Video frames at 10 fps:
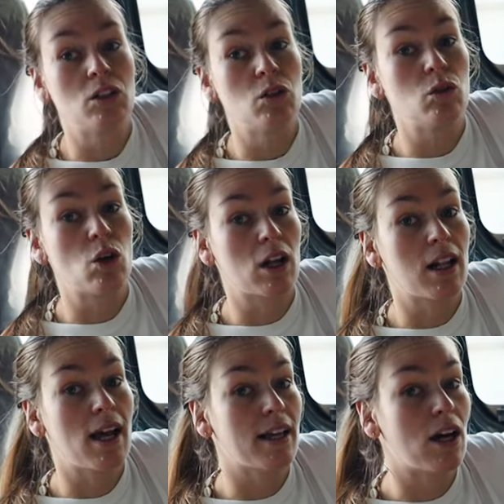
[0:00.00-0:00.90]
do not
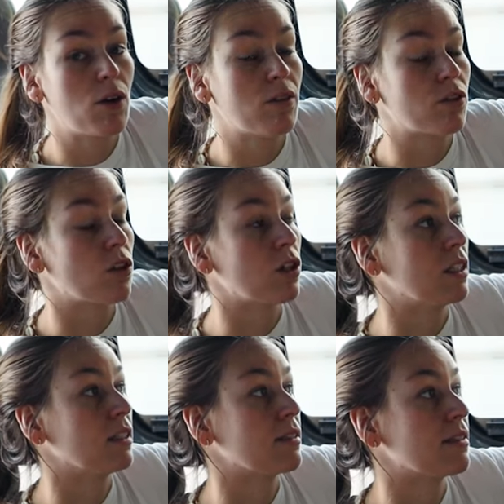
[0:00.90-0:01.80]
like, however,
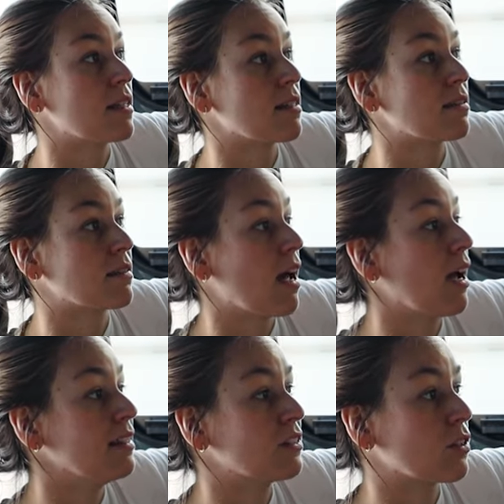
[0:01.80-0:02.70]
is the
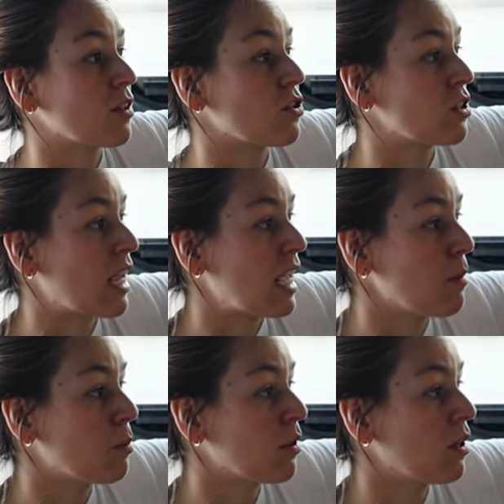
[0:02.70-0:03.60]
size or the
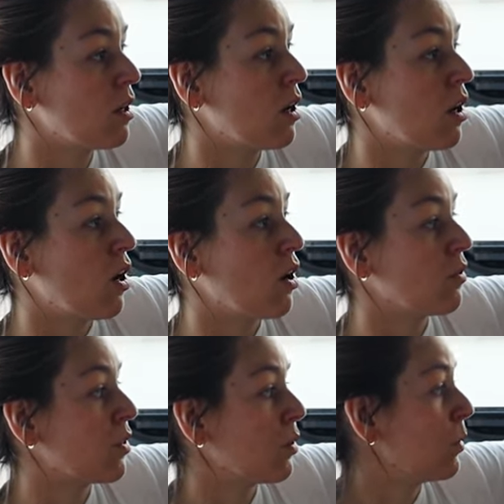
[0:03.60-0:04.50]
shape
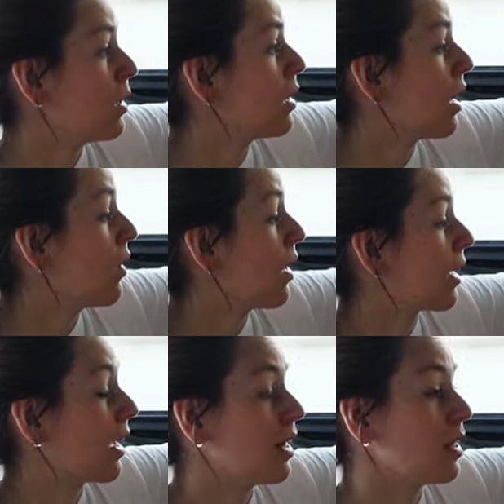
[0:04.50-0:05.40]
of the window.
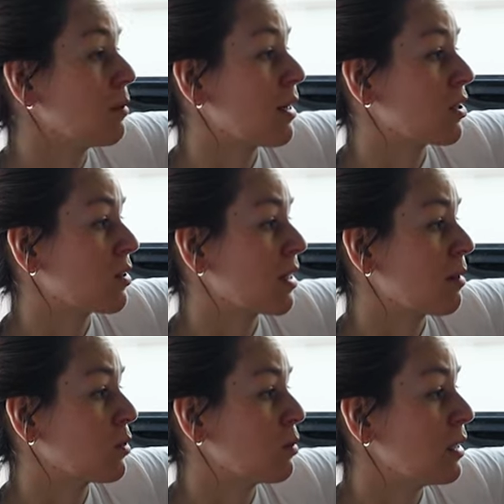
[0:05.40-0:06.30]
I kind of imagined
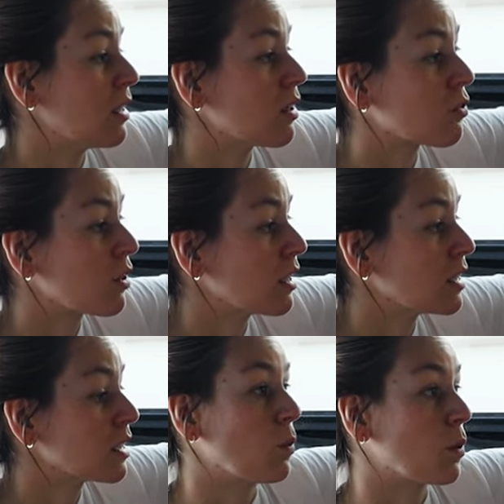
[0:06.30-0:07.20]
them to be
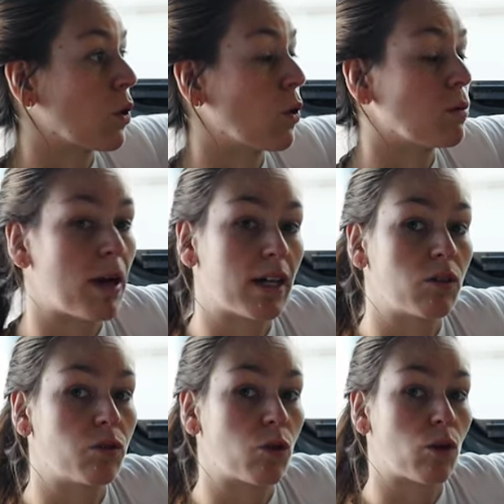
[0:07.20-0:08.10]
different. We were going back
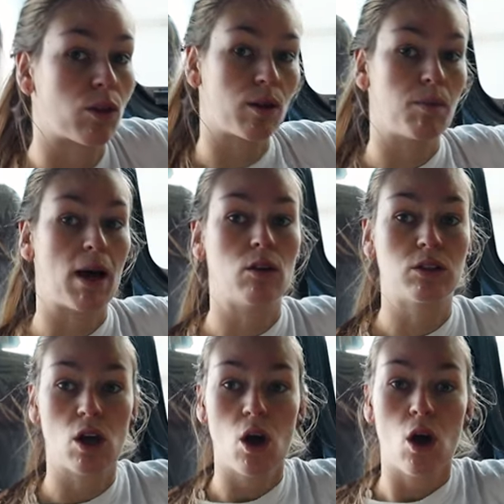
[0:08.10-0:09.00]
and forth
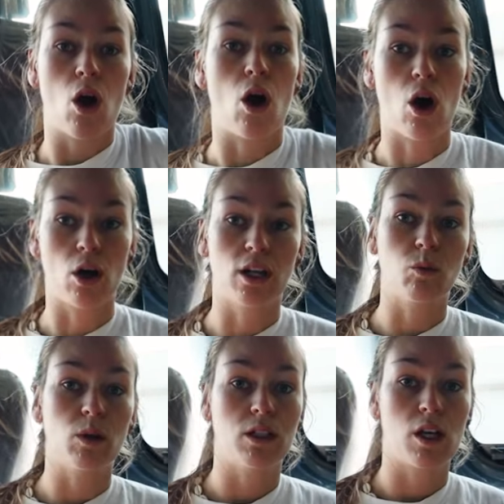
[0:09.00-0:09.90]
about awning
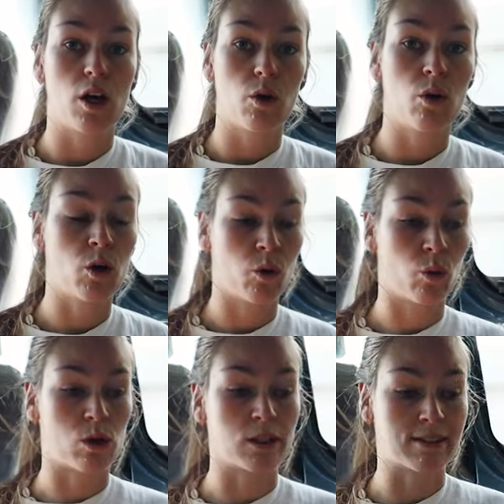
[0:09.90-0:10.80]
window
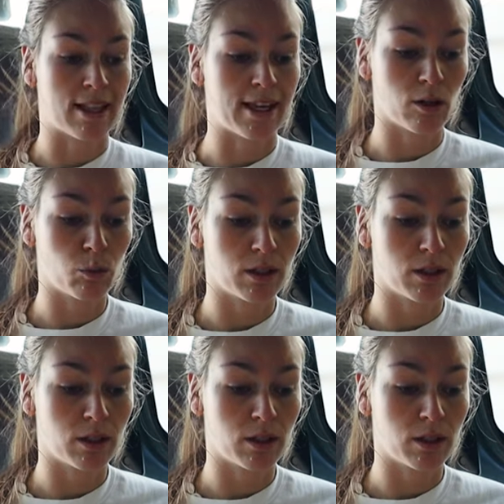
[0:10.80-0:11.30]
or sliding